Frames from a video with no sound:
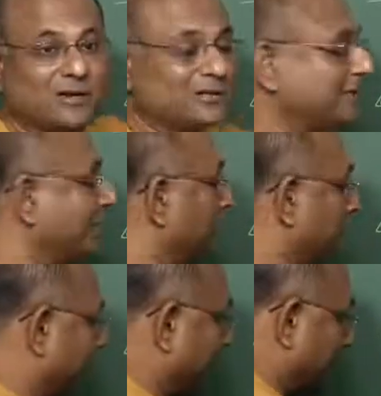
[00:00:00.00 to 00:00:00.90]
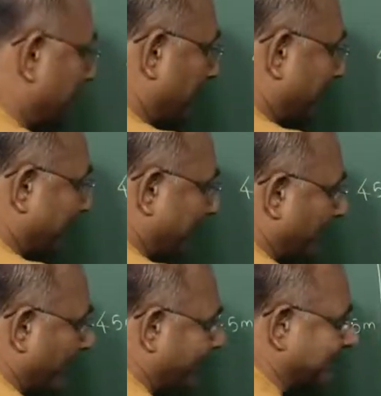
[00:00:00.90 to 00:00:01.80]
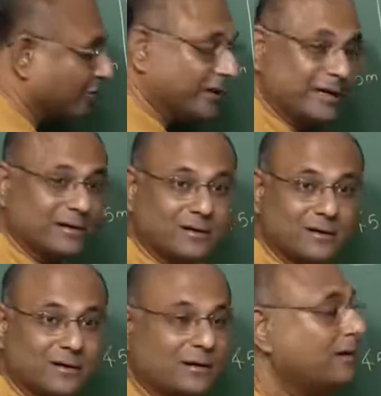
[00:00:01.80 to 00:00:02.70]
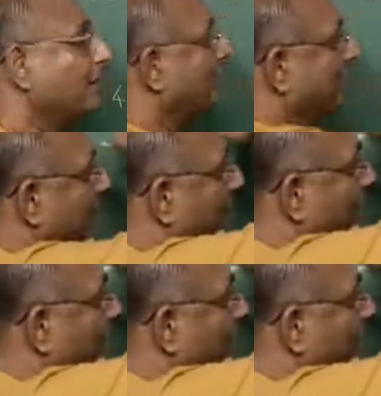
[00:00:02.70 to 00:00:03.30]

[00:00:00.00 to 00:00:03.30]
velocity. Remember the experiment where the ball was rolling and the